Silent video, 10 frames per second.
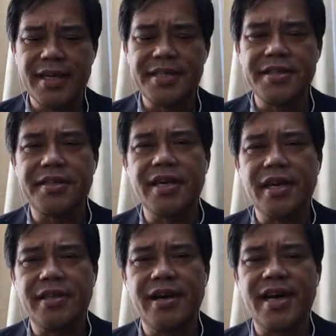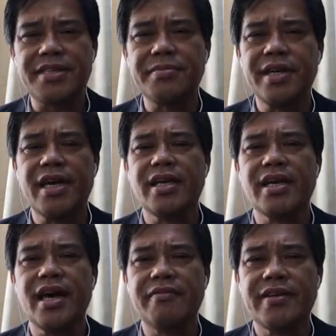That's the thing. There hasn't been
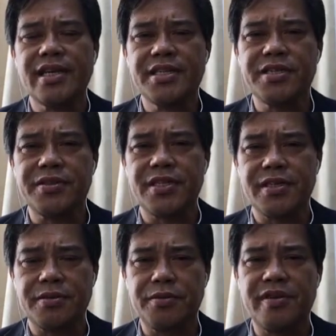any evidence to